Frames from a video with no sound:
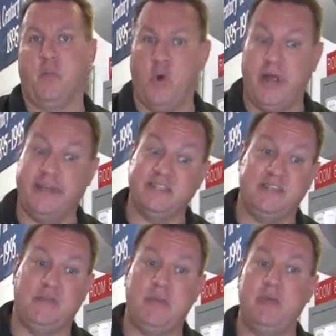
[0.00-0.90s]
Whereas
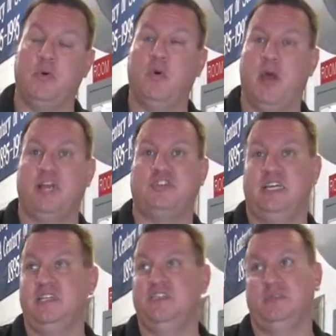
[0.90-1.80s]
if the people who are
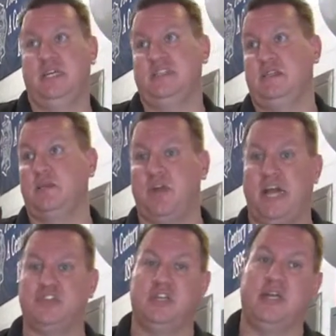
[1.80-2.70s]
actually in the gymnasium could
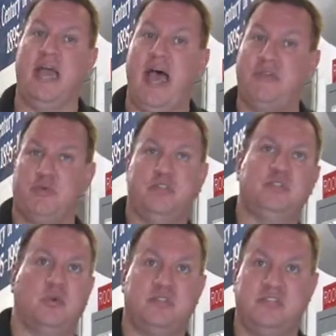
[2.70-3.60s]
actually have the
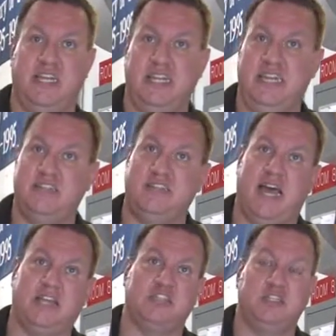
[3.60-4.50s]
resources they needed to
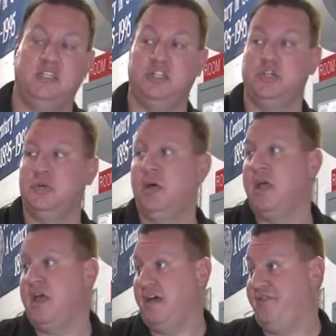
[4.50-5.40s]
actually do
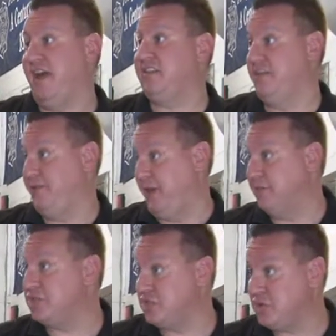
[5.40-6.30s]
effective
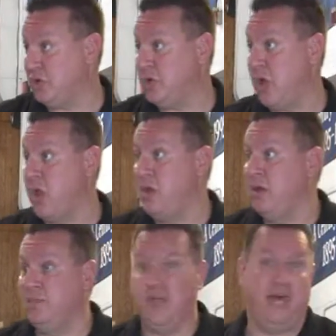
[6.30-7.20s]
hemorrhage control,
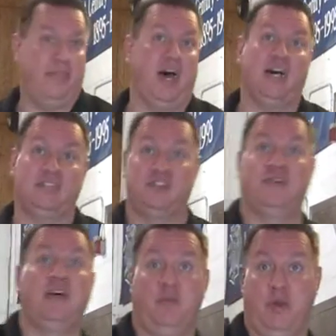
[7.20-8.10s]
that the odds of
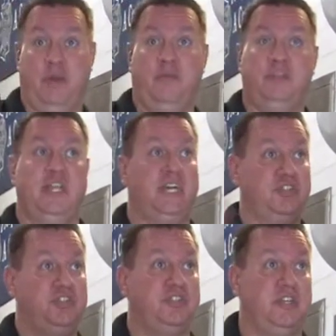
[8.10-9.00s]
survival would
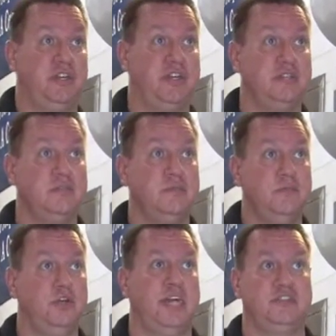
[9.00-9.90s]
naturally just increase.
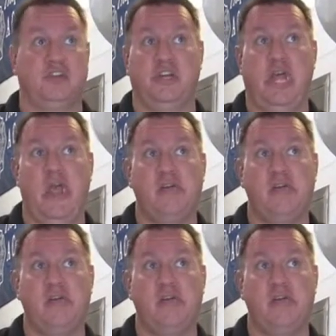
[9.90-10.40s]
You guys agree?